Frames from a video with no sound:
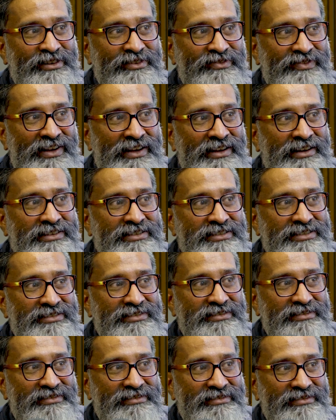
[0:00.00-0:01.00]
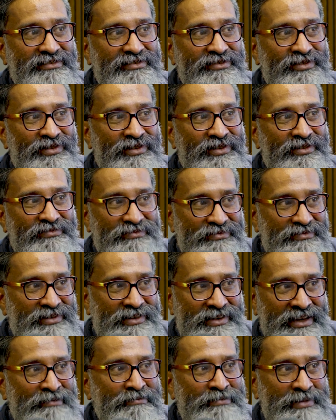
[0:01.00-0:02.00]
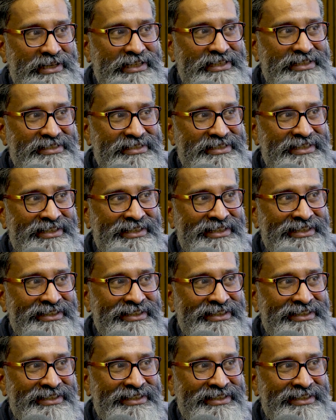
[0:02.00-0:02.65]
of large companies, right?